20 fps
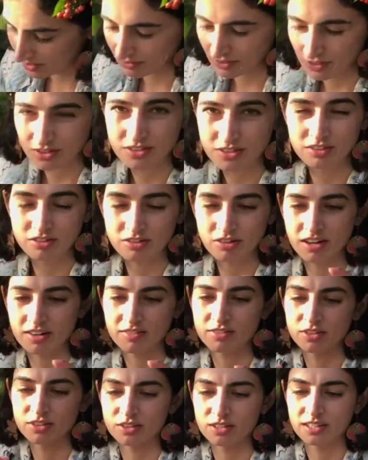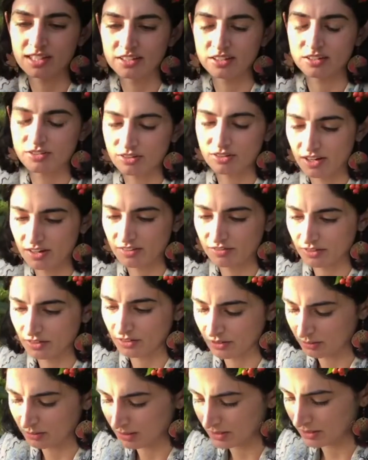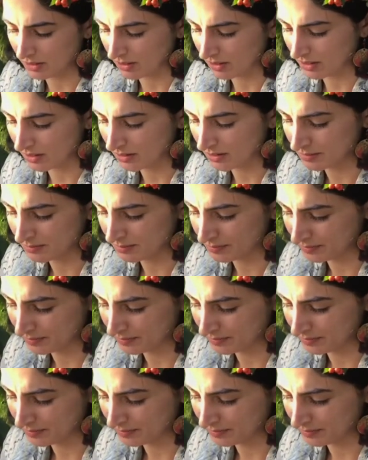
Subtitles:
if you're using craft glue, let it dry for a little bit longer.